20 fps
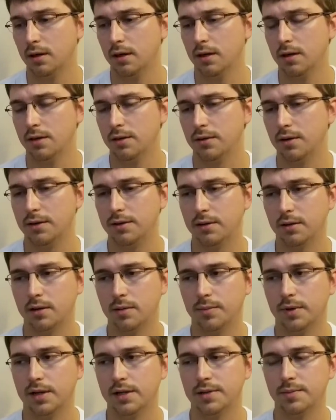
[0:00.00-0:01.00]
So I took the
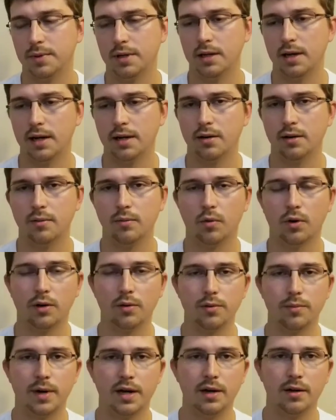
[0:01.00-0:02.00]
bus, but I couldn't work with
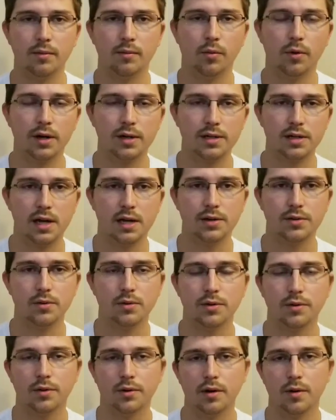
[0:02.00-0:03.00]
my work schedule in
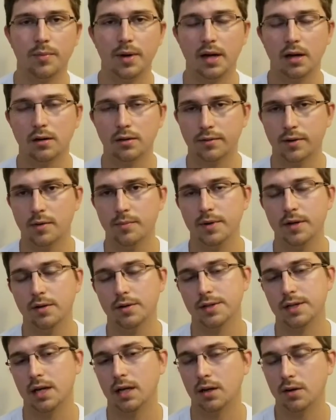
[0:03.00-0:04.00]
order to pay all of our bills
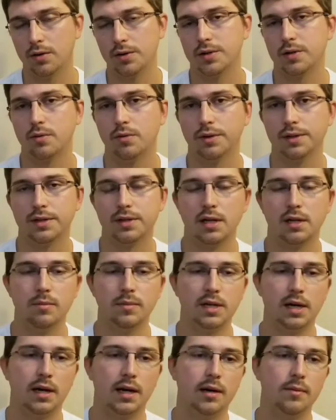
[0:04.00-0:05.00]
and go to school at the same
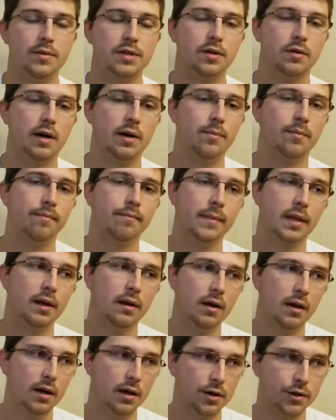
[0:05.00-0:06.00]
time. So I
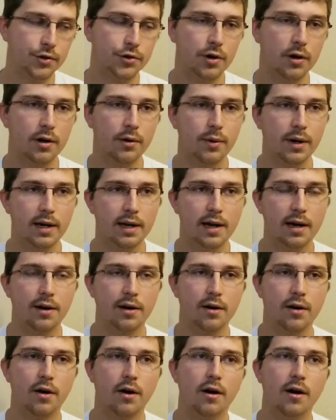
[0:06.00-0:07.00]
started renting out a
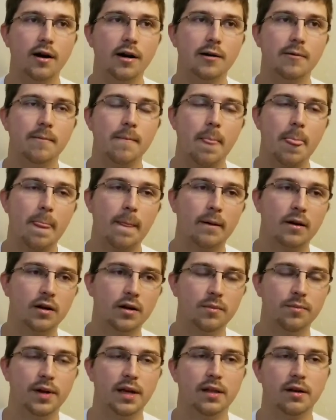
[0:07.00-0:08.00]
car, couldn't
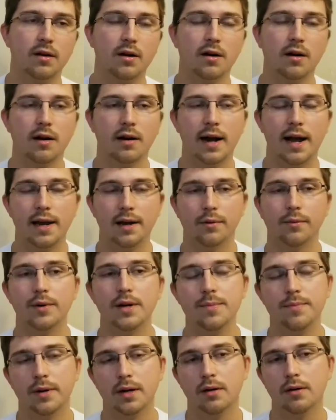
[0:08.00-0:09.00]
pay the car, had it
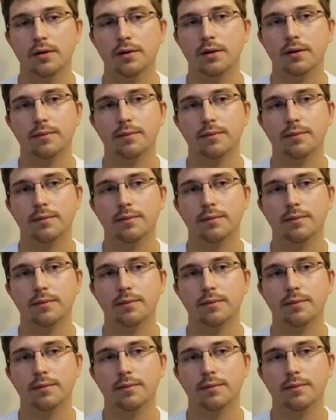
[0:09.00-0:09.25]
repoed.